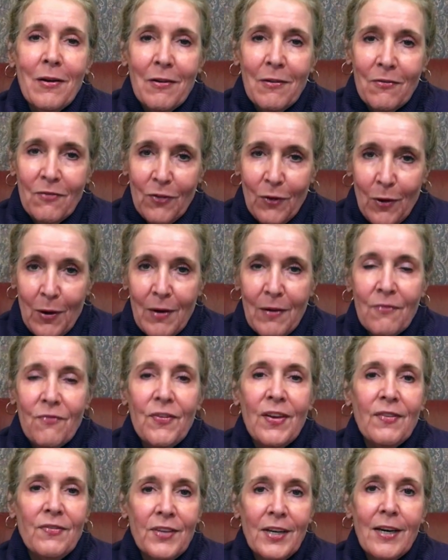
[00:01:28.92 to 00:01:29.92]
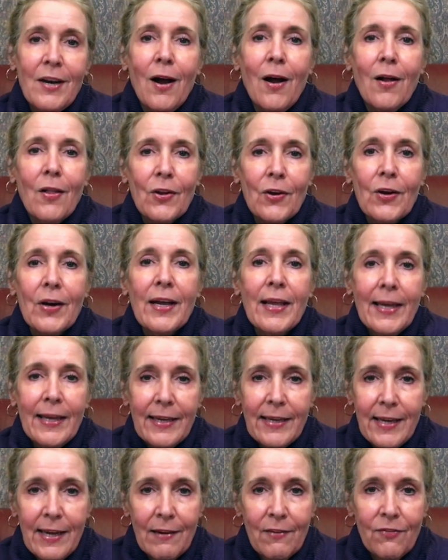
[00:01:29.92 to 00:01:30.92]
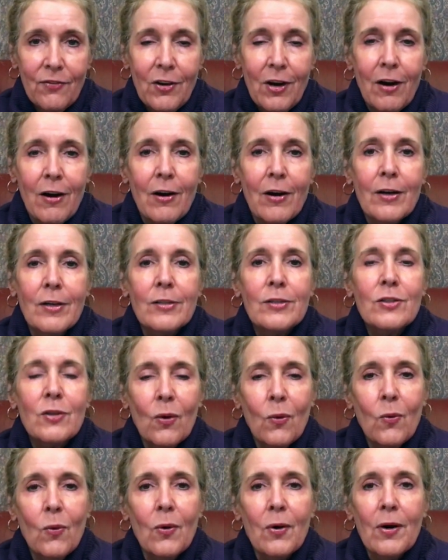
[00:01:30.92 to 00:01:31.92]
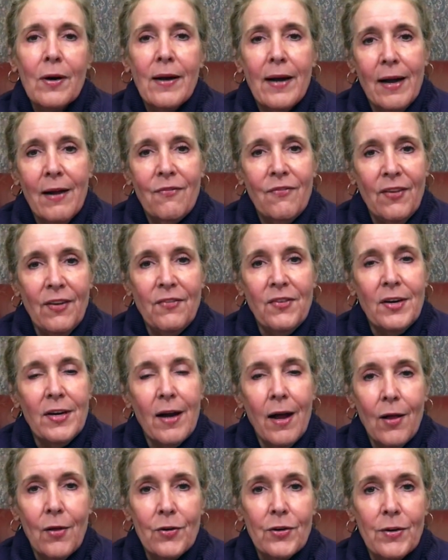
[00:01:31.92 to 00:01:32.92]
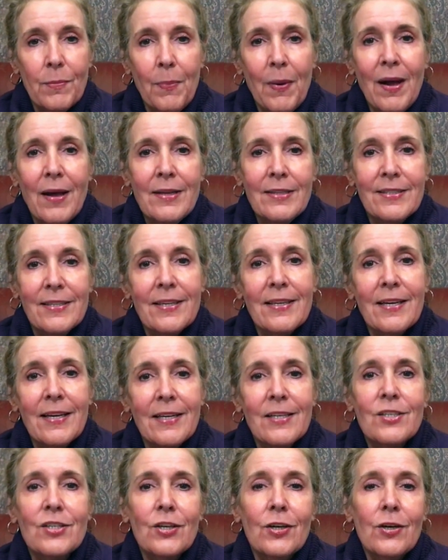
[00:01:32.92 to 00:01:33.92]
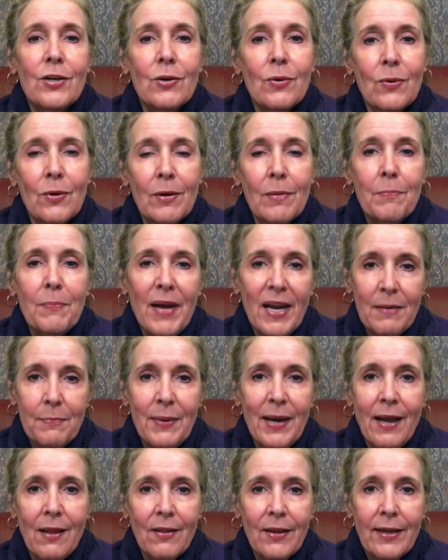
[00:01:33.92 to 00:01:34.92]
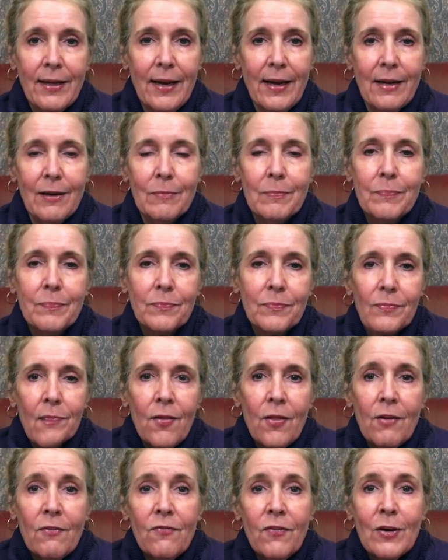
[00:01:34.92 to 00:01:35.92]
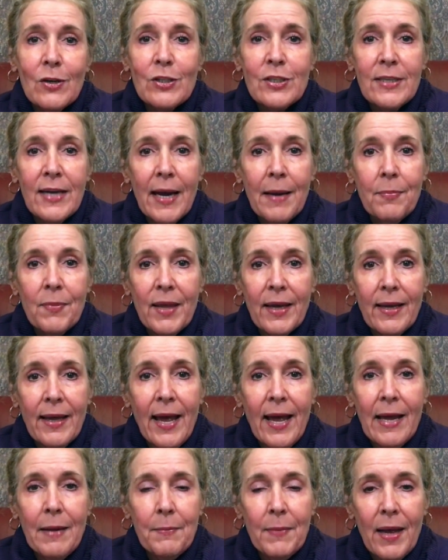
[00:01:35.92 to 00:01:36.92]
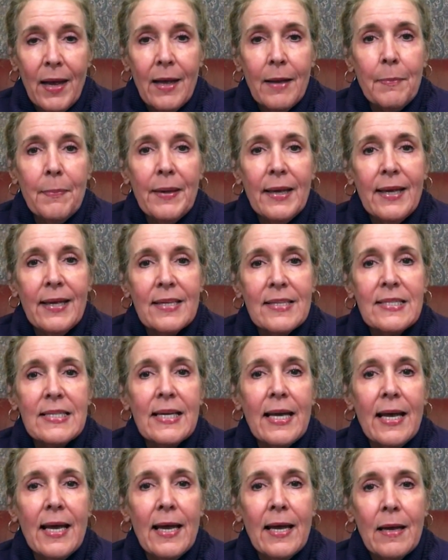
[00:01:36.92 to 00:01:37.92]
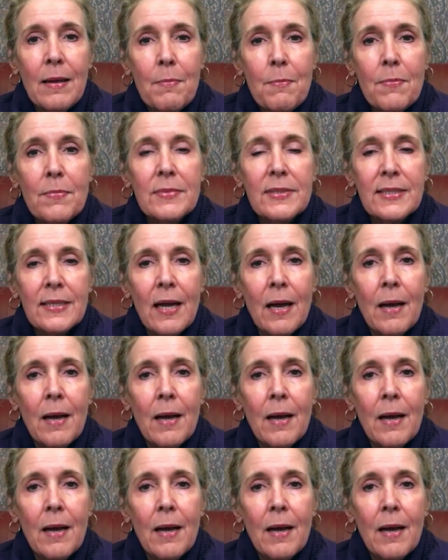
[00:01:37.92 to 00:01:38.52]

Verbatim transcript: for $50 e-gift cards or a $50 deposit into your PayPal account. The first name that came up is M's